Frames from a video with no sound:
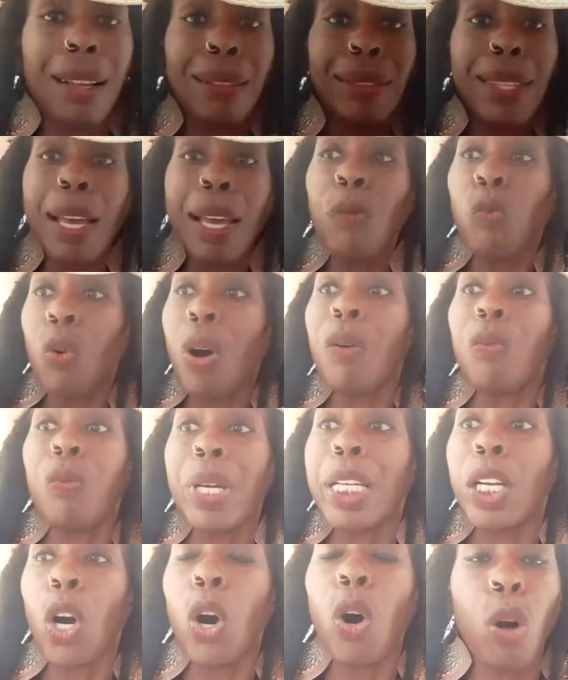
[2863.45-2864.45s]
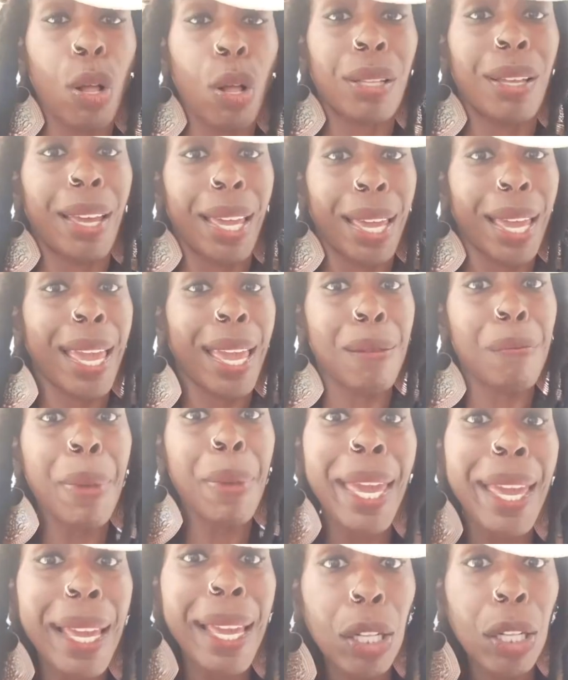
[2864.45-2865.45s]
than what we call a
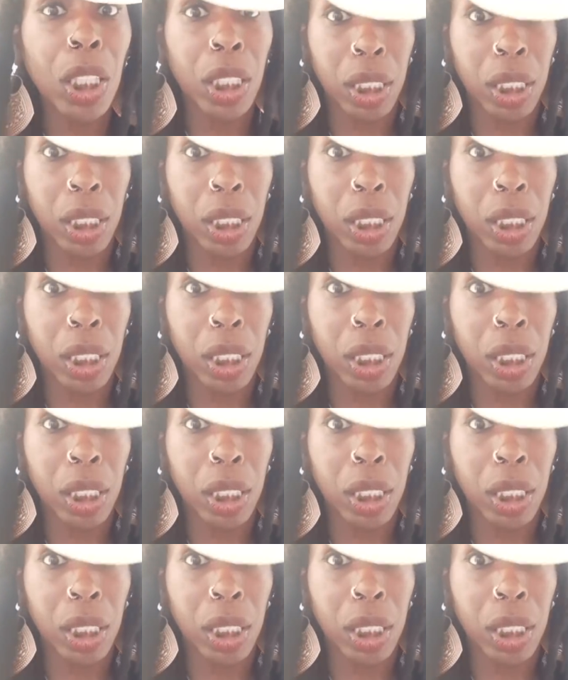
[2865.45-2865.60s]
male.